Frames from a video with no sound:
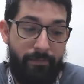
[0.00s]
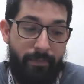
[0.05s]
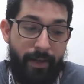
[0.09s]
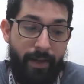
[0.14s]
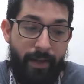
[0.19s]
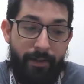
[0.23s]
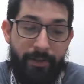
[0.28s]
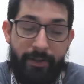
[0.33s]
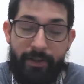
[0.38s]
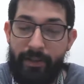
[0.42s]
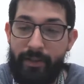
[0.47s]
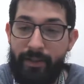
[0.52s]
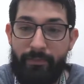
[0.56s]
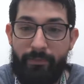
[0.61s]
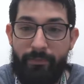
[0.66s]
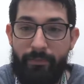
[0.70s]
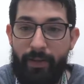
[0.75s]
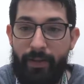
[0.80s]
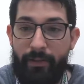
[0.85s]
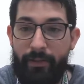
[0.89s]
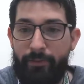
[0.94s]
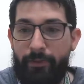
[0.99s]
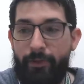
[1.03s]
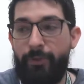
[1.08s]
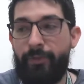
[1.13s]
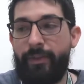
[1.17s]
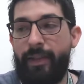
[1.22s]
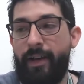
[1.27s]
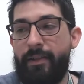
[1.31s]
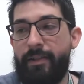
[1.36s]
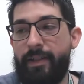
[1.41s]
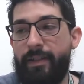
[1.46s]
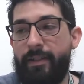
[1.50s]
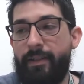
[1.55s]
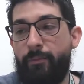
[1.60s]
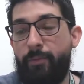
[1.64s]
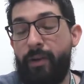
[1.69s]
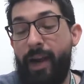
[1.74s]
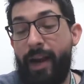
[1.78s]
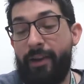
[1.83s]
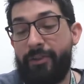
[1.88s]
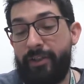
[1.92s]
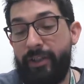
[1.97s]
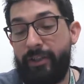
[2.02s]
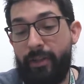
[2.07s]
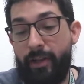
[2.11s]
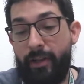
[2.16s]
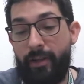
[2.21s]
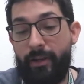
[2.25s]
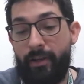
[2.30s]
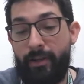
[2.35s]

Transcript: yeah, just in 2000, we were actually